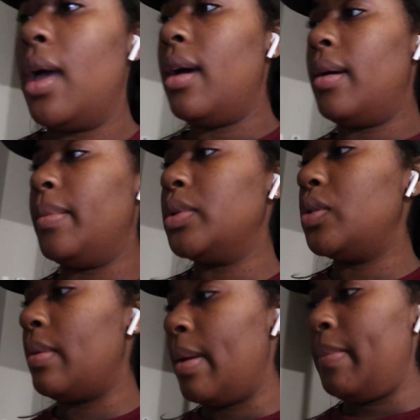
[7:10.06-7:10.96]
um,
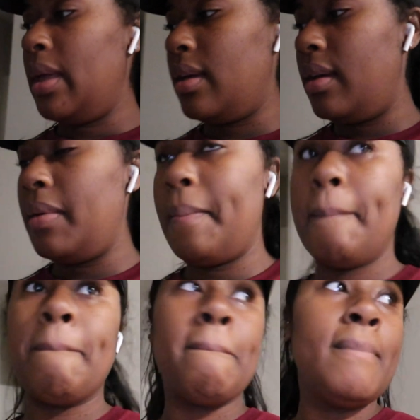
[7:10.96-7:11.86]
doing my makeup.
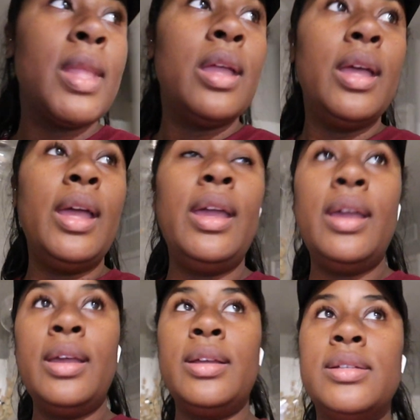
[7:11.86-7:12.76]

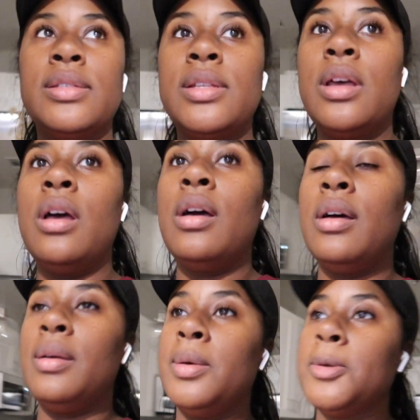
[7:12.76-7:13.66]
And
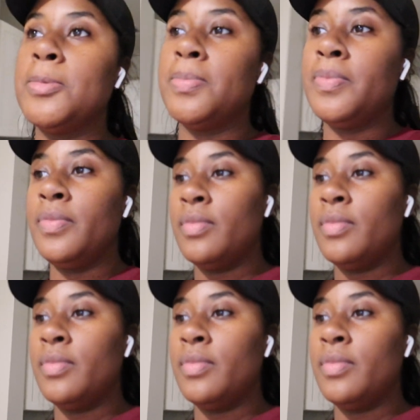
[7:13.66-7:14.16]
um,